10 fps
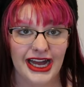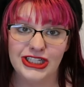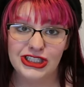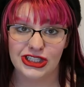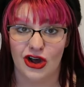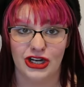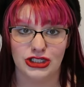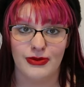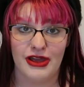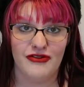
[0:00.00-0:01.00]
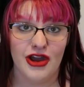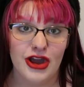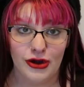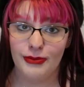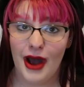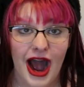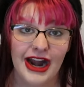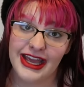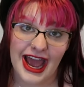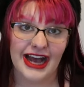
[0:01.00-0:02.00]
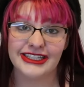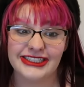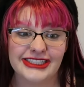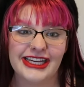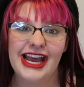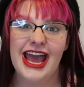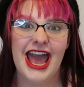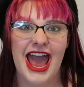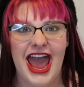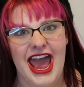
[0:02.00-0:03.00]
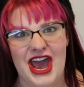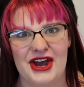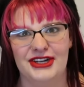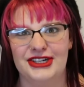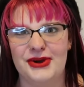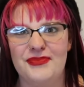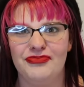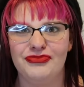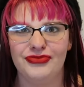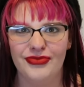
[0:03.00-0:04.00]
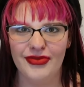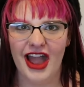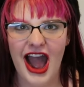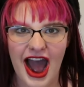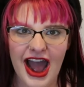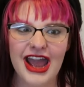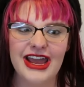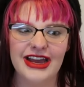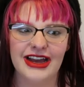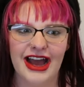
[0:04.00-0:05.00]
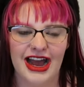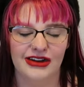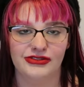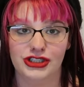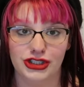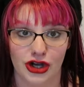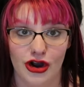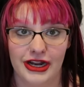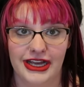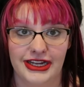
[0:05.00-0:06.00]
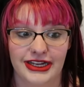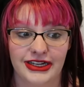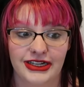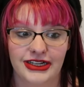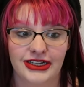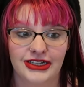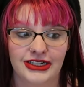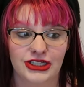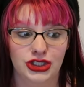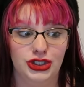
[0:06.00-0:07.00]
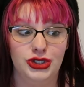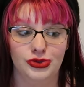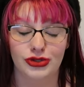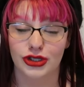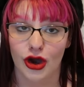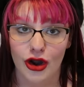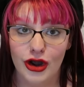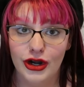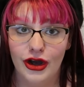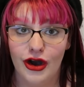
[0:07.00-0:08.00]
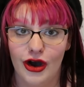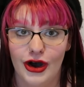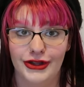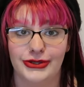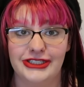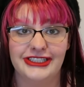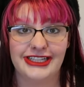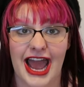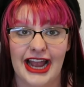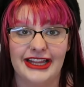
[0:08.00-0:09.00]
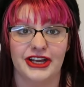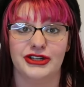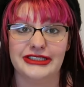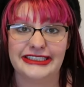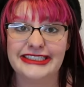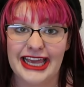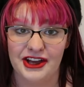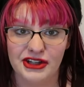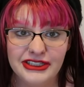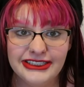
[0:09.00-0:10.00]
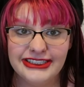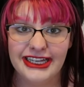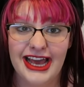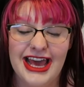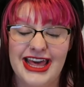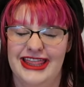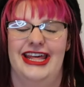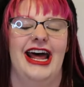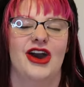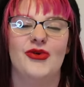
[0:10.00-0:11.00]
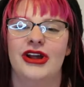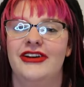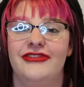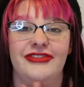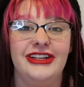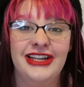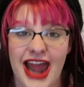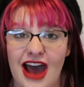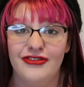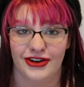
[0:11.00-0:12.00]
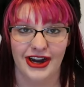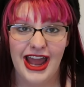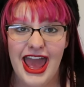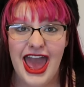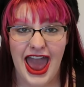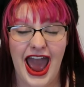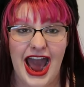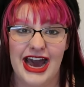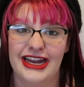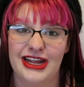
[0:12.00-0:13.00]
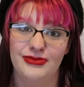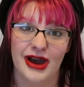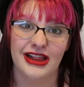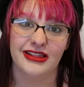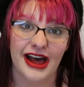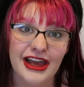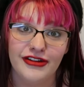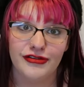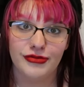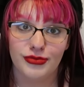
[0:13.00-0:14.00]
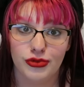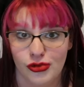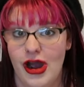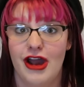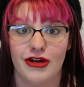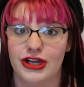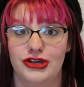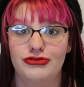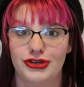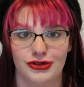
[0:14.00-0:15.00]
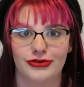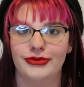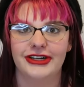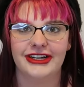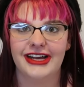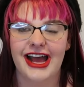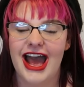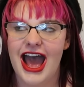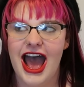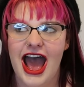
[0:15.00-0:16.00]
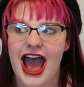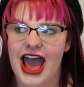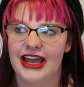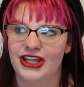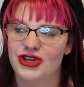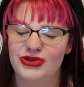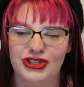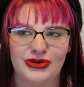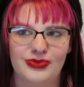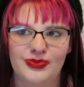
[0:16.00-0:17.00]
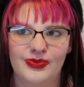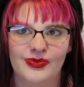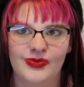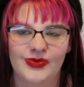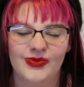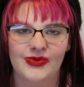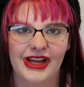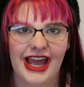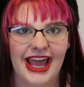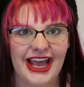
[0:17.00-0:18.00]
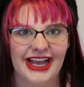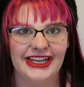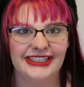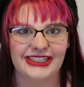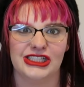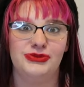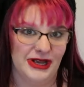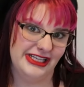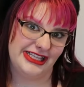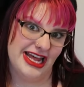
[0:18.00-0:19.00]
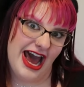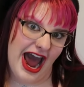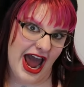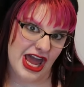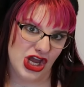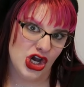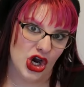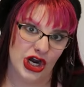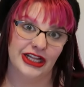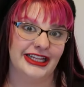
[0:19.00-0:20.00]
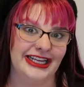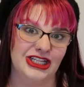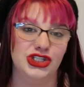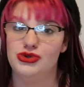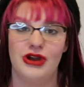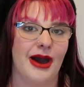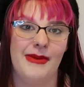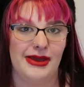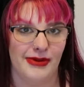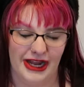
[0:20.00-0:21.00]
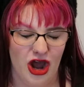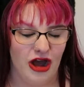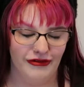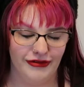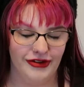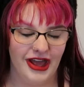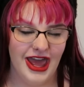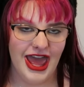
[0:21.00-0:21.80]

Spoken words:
I just launched my very own podcast, and I have started to learn all those technical skills that I would have never had in my life prior to YouTube. YouTube is a space that I currently do not make money off.